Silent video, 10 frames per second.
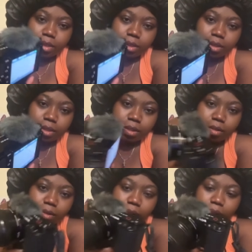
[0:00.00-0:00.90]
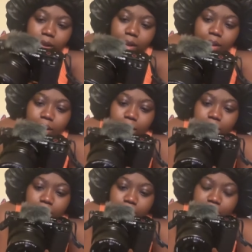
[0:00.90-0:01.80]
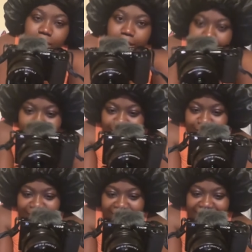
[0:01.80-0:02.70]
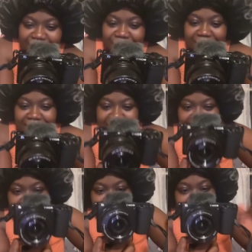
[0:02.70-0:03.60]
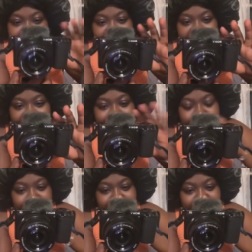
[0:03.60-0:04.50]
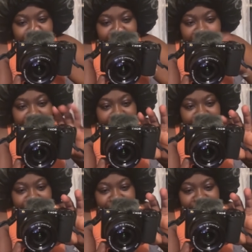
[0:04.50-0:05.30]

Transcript: Okie dokie. I can see myself right now. Okay.